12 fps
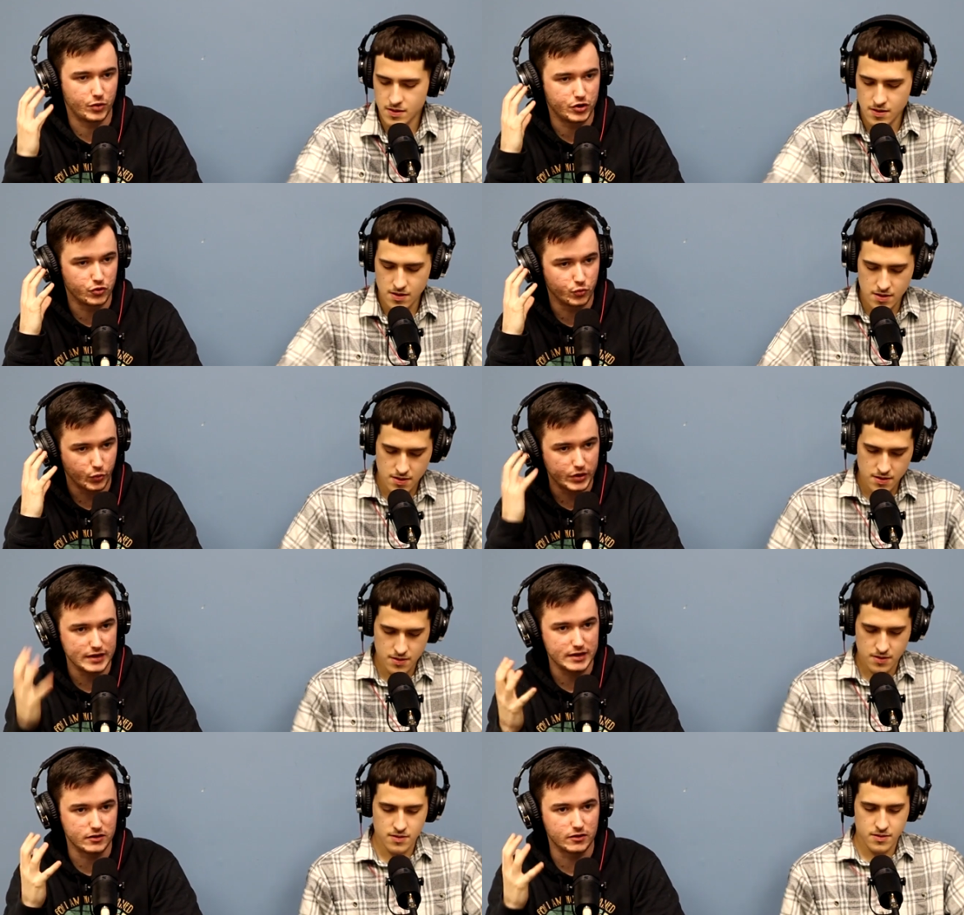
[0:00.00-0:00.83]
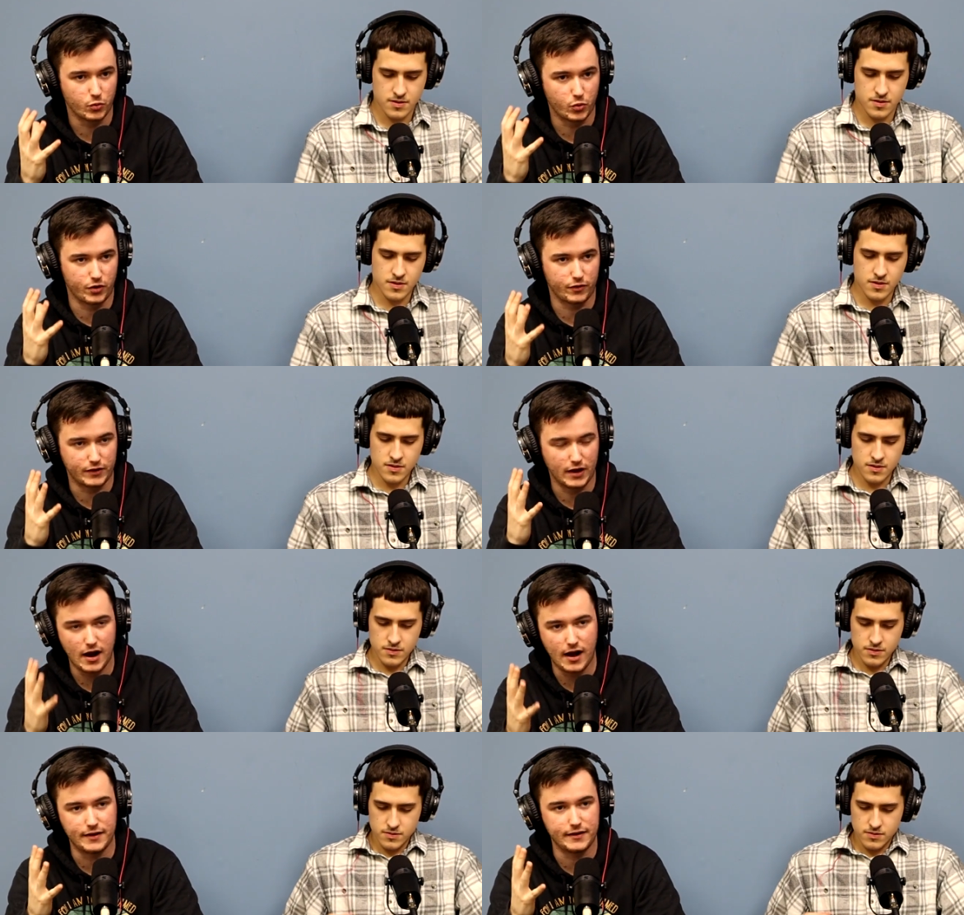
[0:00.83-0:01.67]
Speaker 1: when you read the Word of
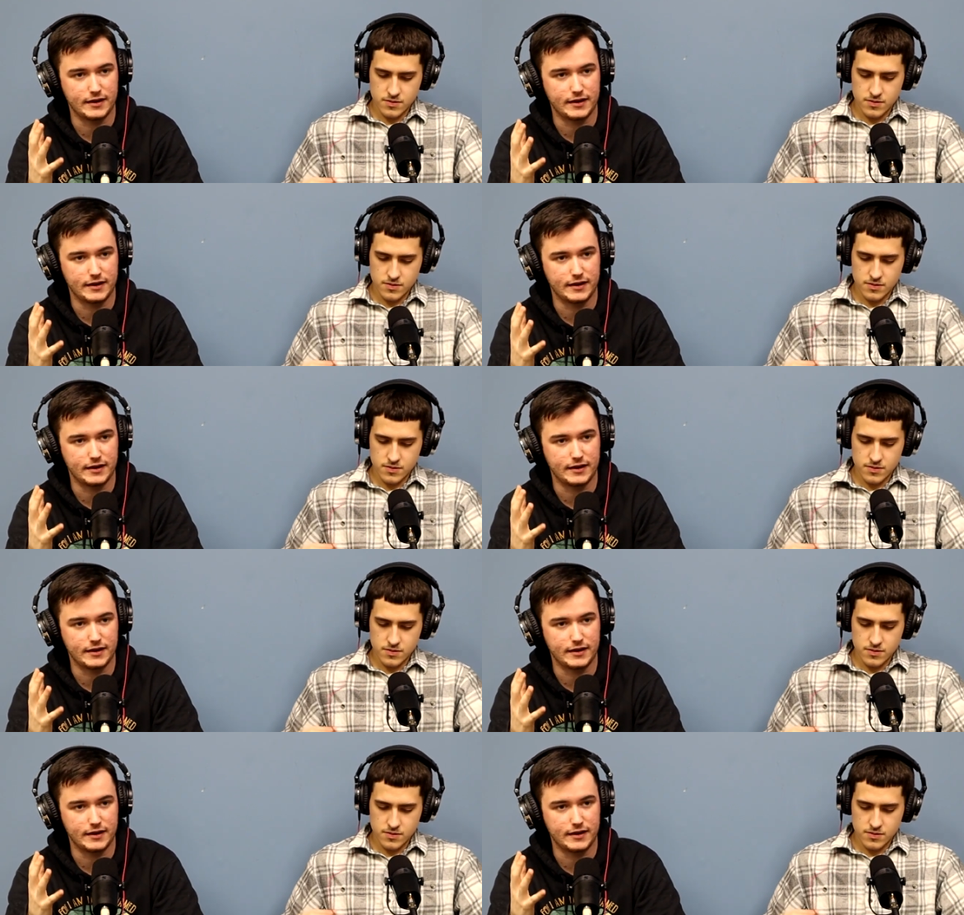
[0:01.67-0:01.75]
God